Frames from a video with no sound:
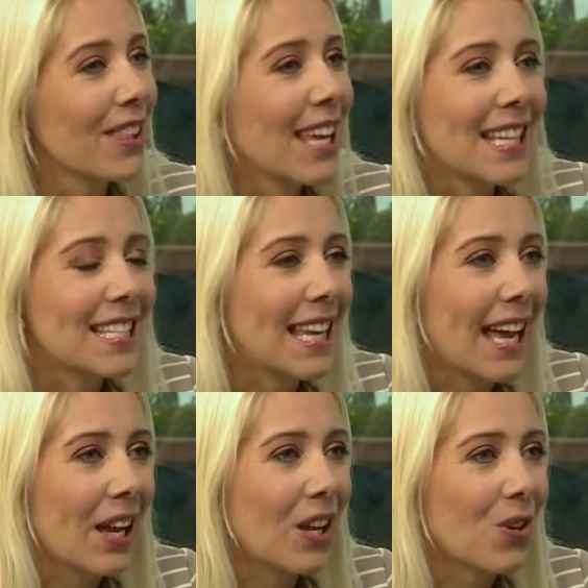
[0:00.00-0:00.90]
of things
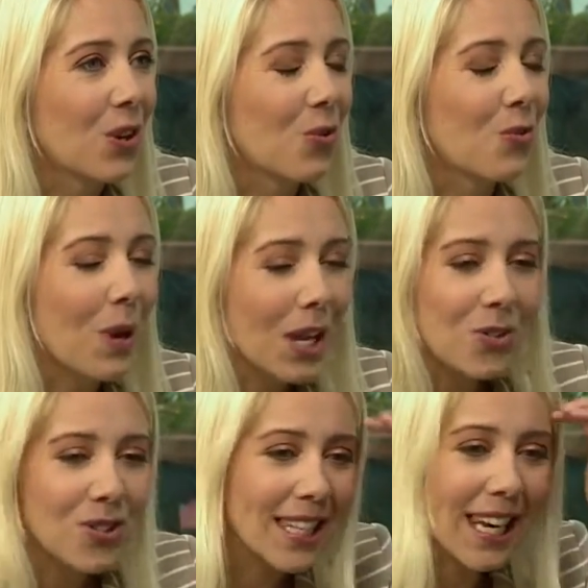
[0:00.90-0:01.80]
like, you know,
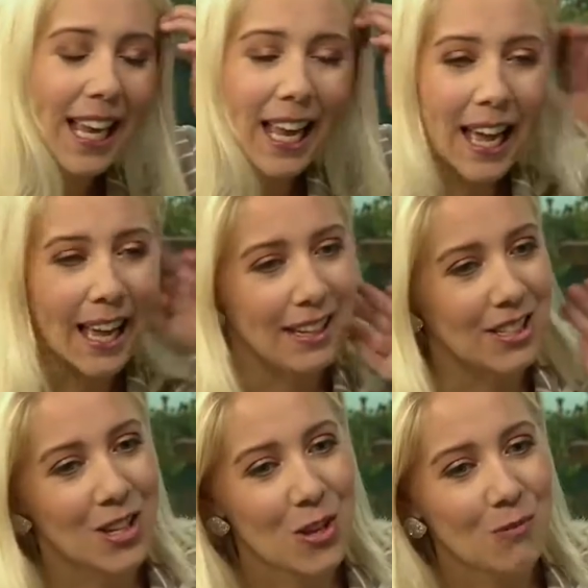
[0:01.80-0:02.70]
when you're sitting
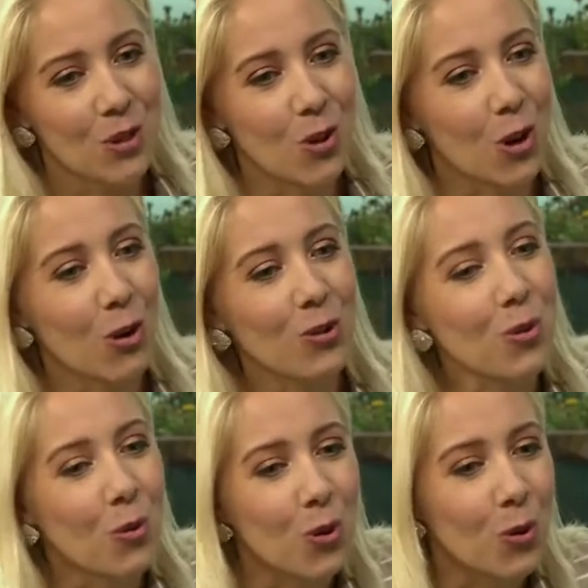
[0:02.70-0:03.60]
and you're going
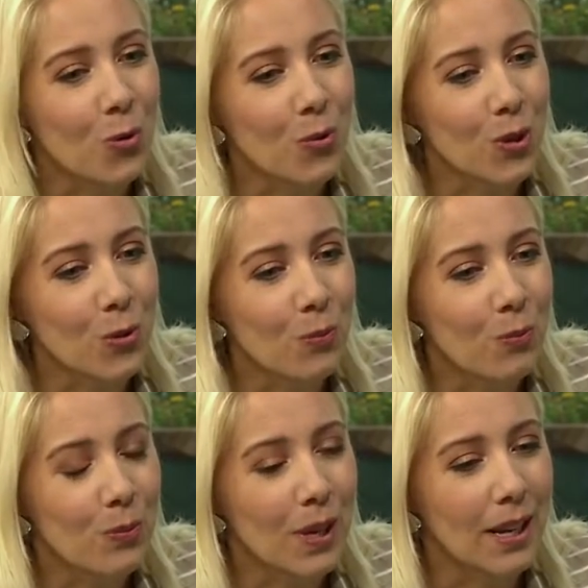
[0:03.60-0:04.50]
through all your